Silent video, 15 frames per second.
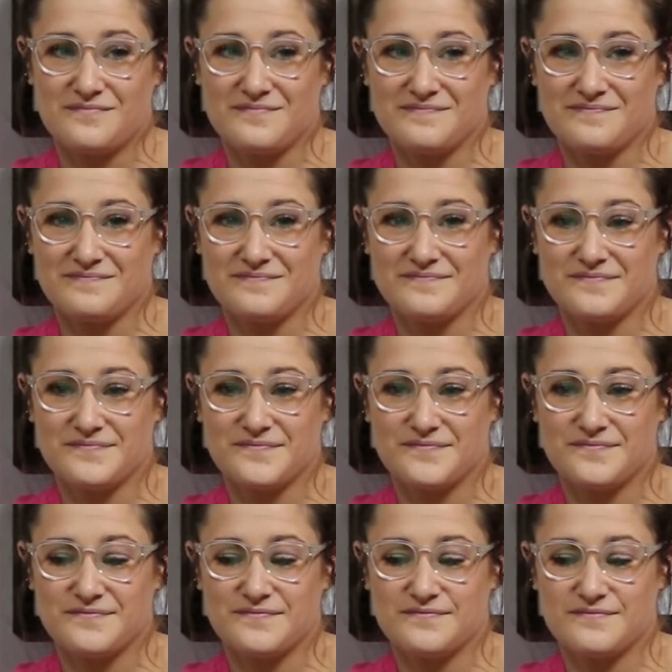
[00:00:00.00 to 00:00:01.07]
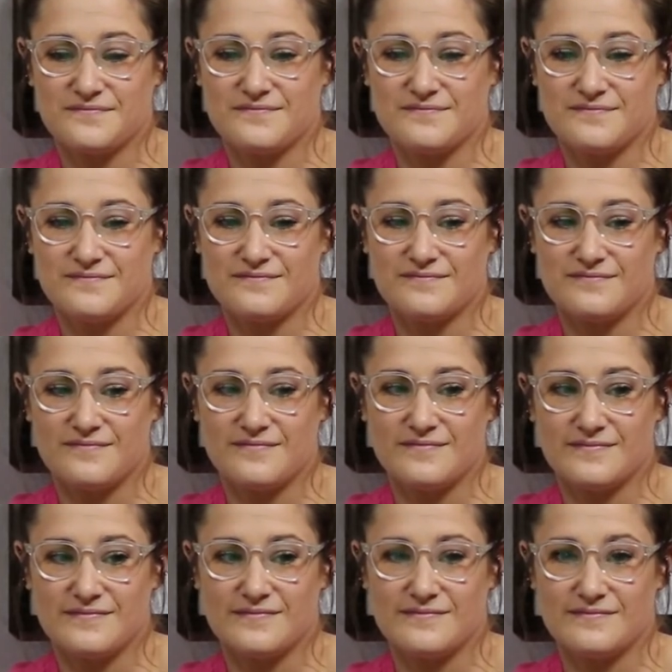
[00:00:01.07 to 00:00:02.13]

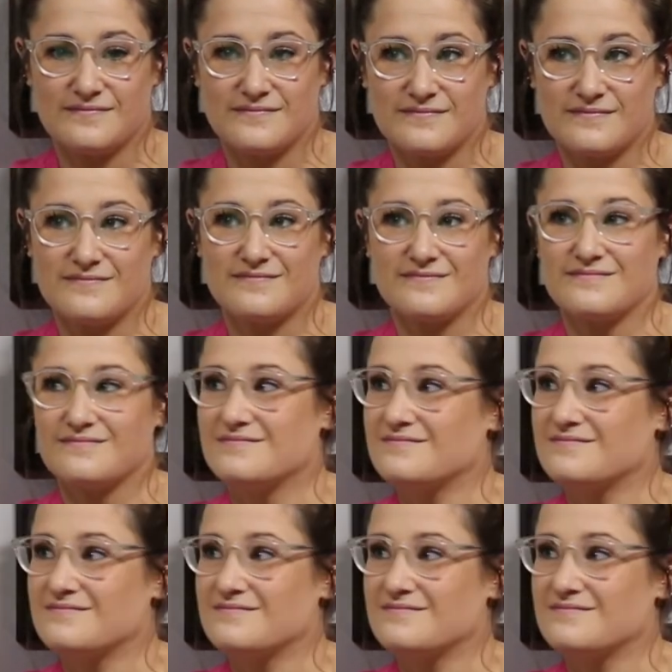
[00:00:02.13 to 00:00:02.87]
This person isn't speaking.